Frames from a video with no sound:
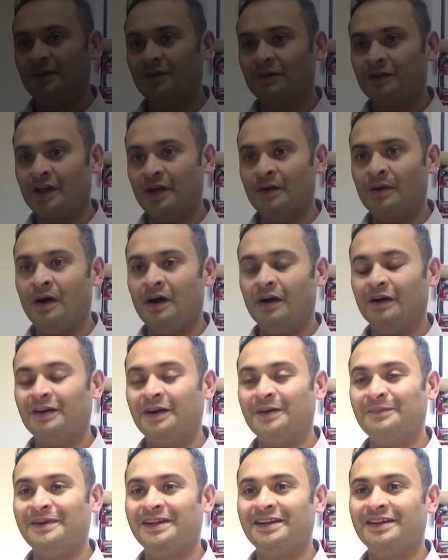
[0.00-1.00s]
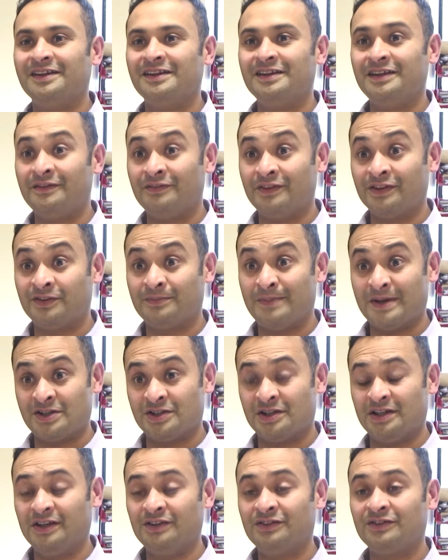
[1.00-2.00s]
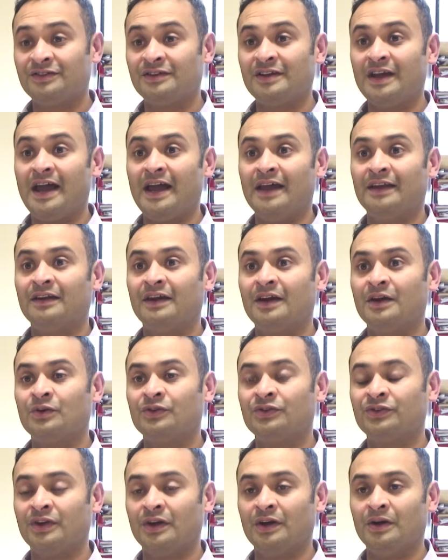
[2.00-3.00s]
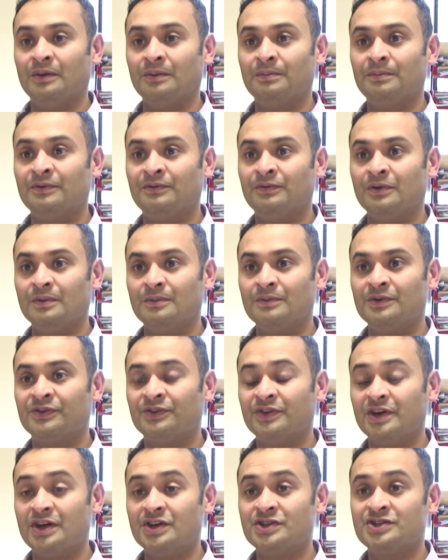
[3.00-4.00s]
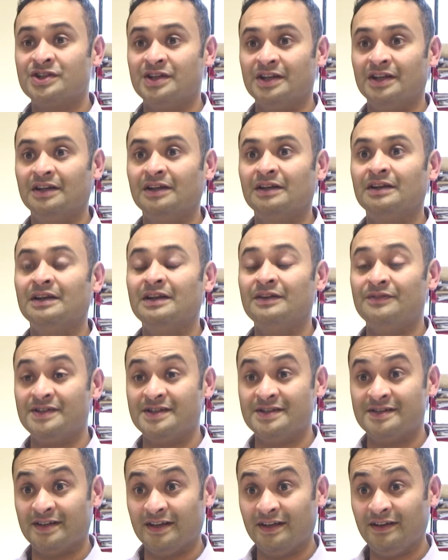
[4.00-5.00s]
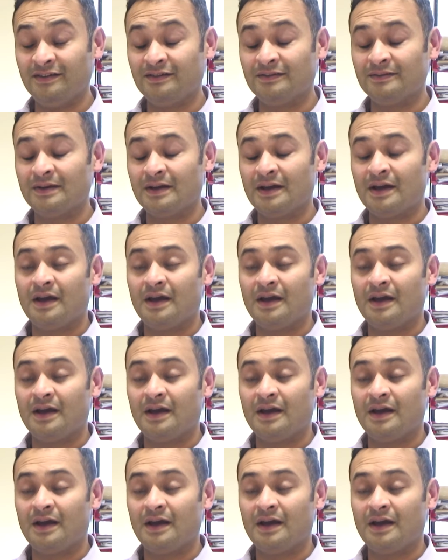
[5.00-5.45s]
Neil Guha, I'm a liver specialist and I also perform research in liver disease.